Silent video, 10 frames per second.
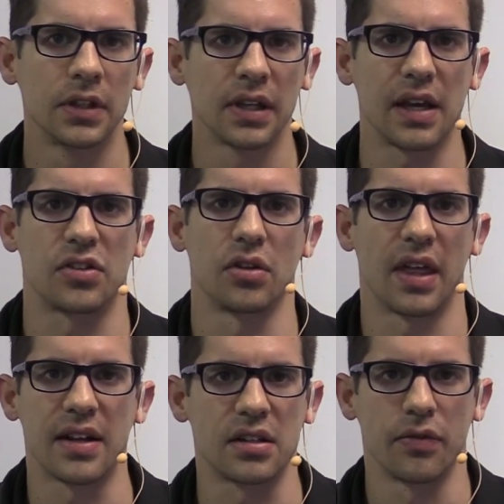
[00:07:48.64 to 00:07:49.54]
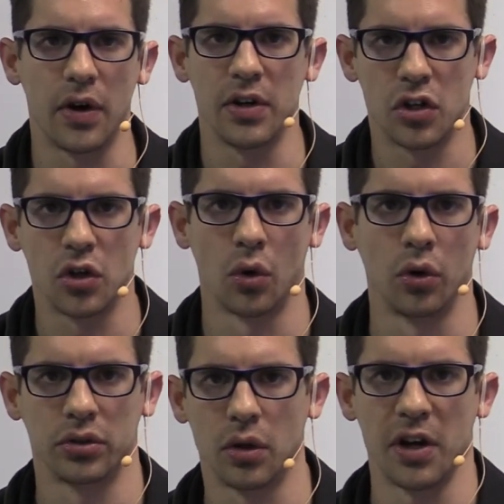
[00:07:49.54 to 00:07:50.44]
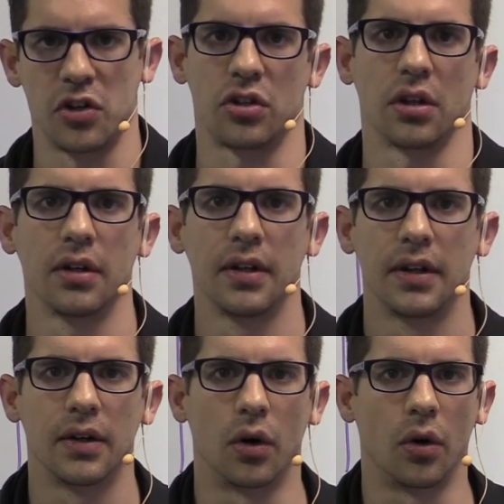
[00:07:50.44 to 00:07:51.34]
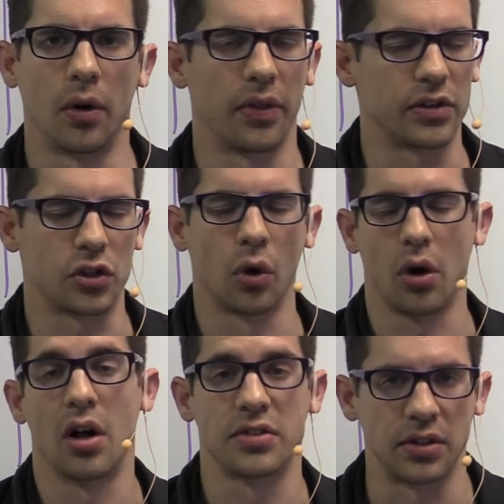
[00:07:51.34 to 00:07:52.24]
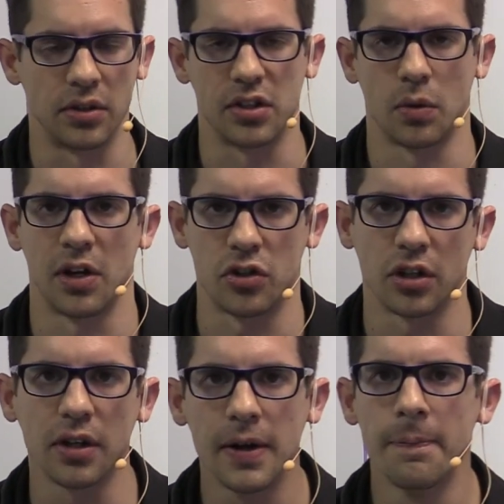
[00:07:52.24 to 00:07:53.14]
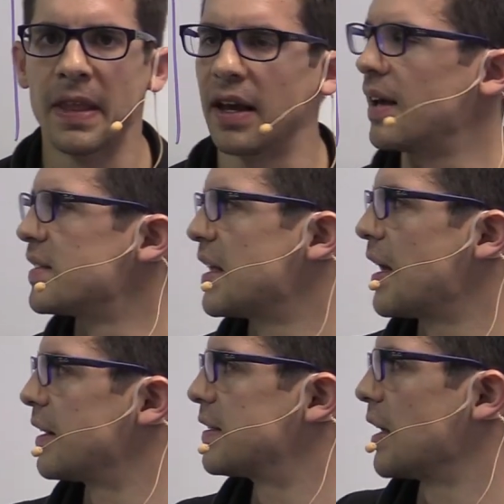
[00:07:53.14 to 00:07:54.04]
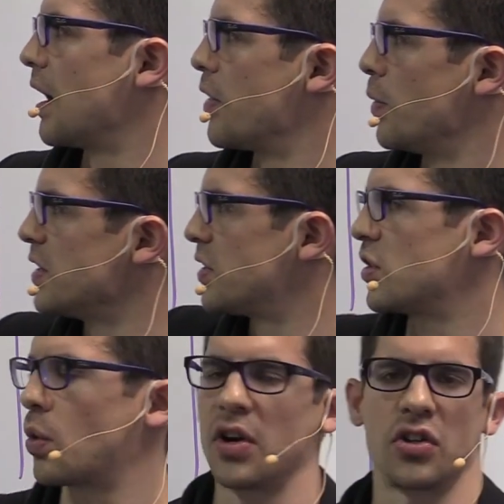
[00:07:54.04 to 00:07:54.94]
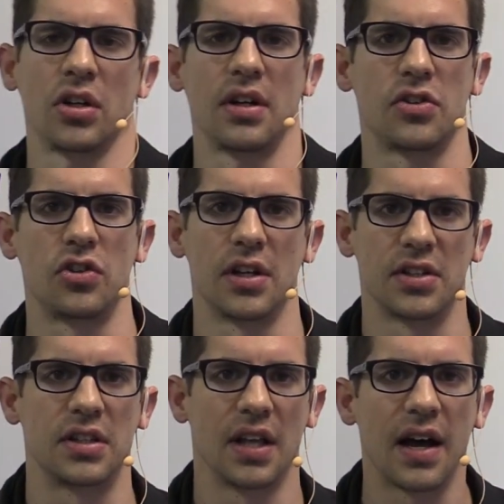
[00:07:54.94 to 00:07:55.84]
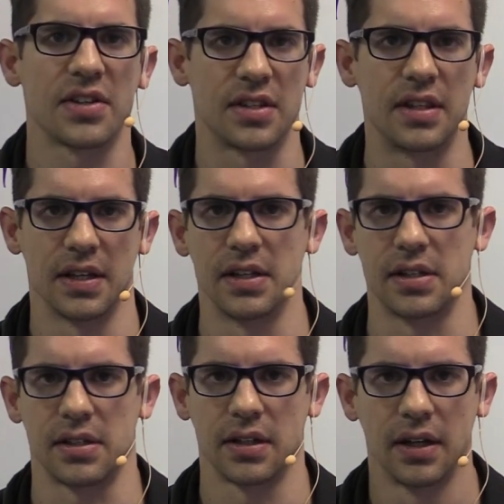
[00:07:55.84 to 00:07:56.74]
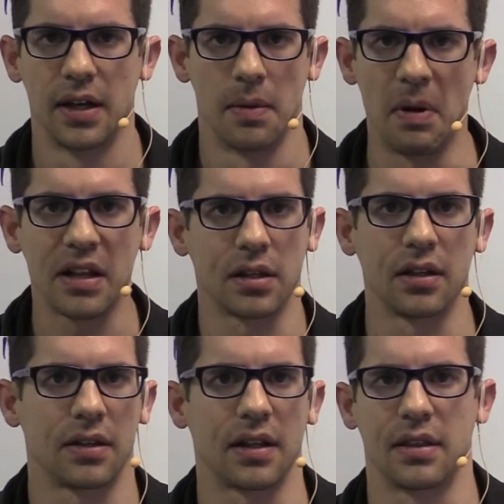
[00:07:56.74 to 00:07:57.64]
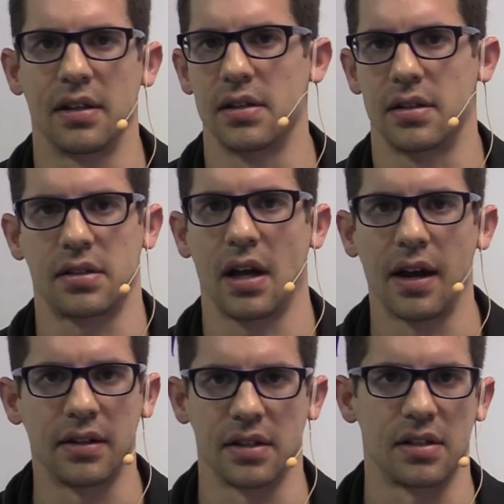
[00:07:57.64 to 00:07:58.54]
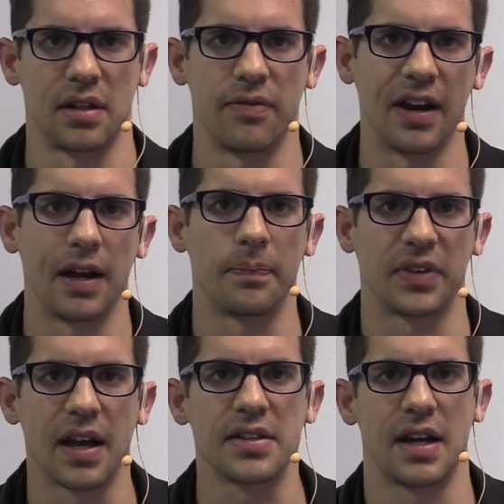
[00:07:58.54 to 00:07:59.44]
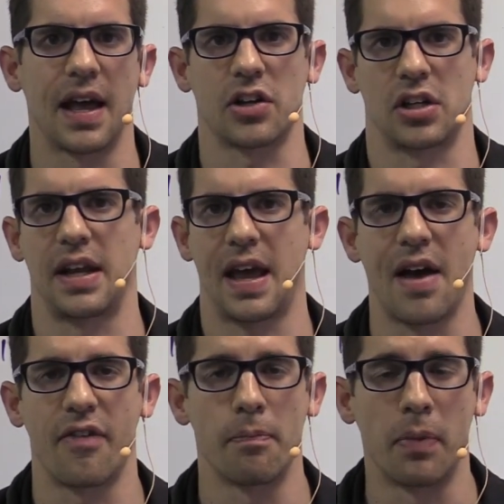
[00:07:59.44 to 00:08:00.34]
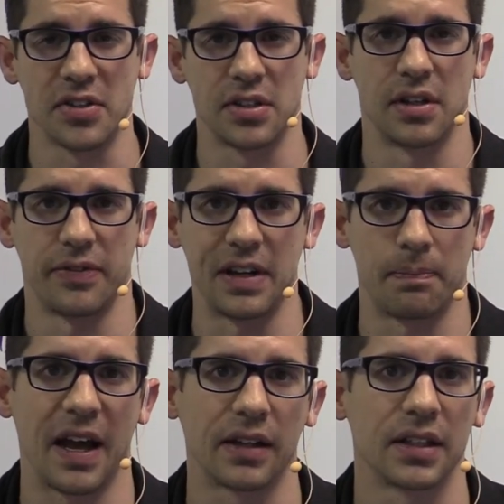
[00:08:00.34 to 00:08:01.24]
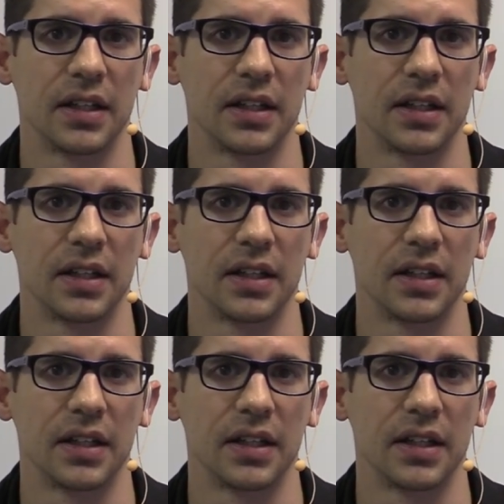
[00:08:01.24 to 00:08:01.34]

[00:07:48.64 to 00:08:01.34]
Okay, so that's the very short question, or the short answer to this question, is that the research question is just, does this method that the scientists developed, does it actually have a positive impact